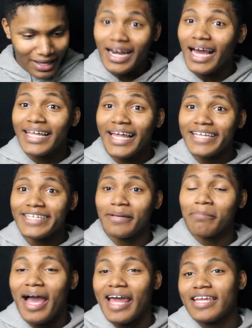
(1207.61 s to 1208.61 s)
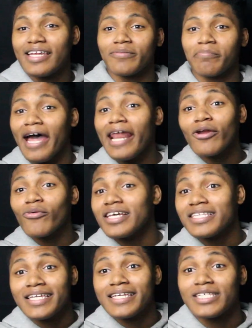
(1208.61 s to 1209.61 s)
Now Logic body the
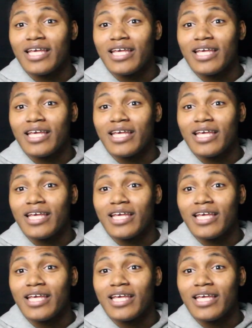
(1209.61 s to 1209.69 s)
rest of the